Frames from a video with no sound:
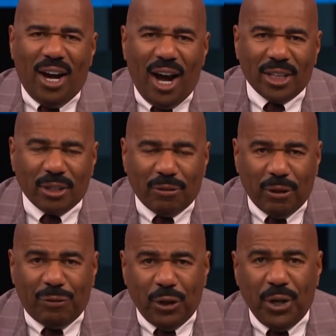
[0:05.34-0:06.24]
the author of
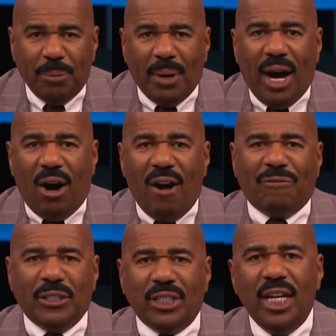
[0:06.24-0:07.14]
If You're In My
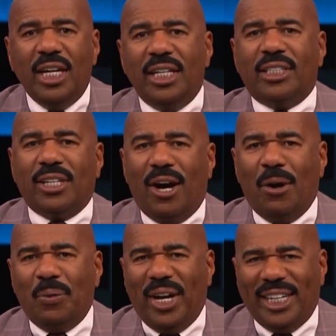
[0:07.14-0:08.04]
Office, It's
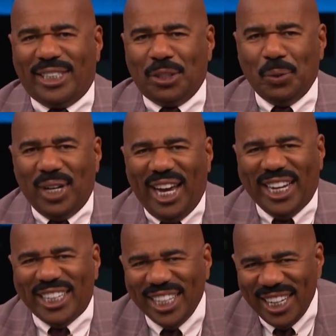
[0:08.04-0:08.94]
Already Too Late.